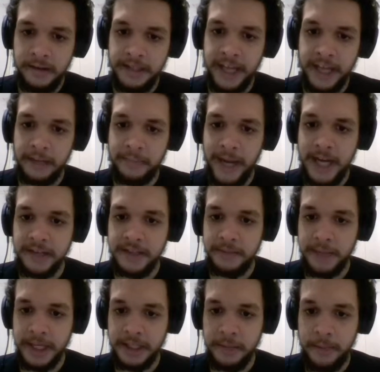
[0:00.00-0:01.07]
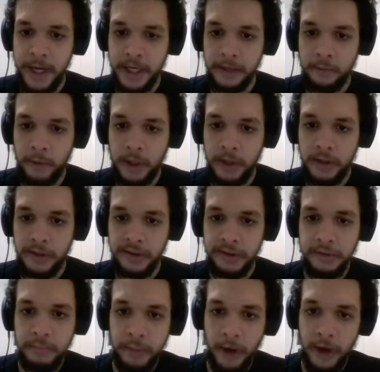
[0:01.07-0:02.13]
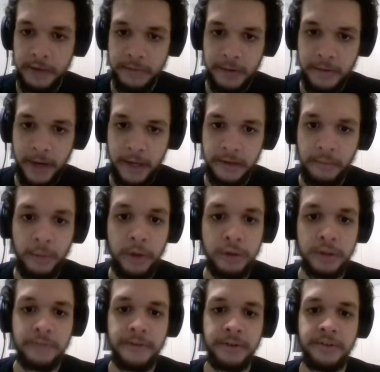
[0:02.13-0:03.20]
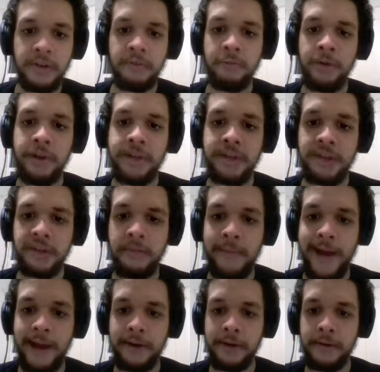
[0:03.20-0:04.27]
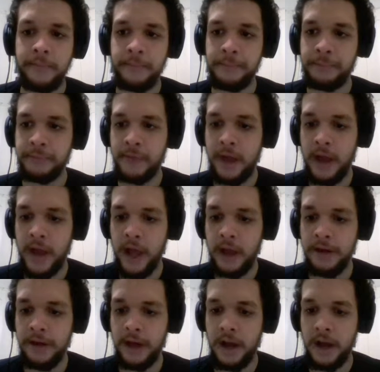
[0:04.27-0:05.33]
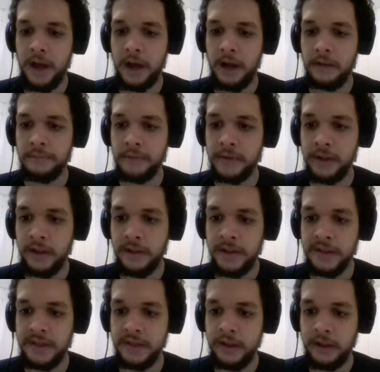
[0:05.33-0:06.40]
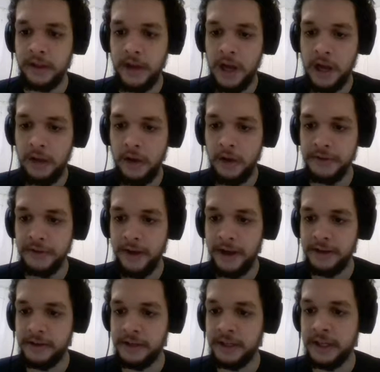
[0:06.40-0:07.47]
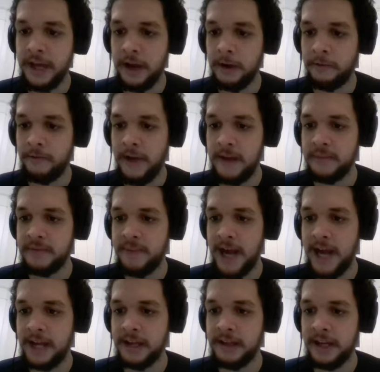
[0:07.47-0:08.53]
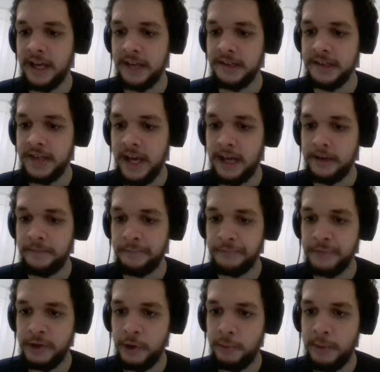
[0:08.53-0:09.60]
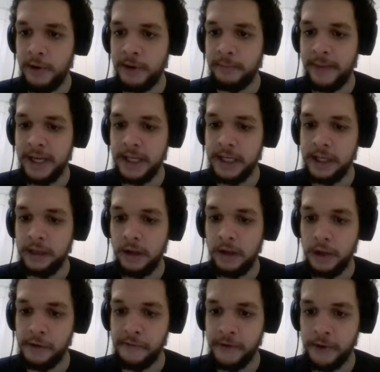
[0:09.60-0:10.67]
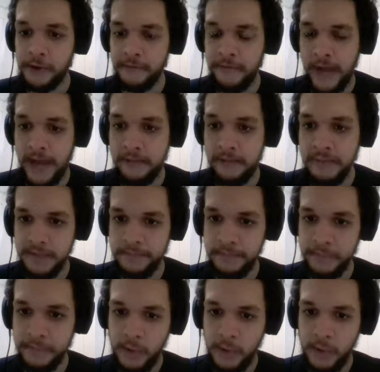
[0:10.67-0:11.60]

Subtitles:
Getting back some like Mnemonic Walls, Prosperous Pirates, Muldrifters, it really doesn't matter. And this is also how you can get your FAMs back in the case that your opponent might kill all of your FAMs.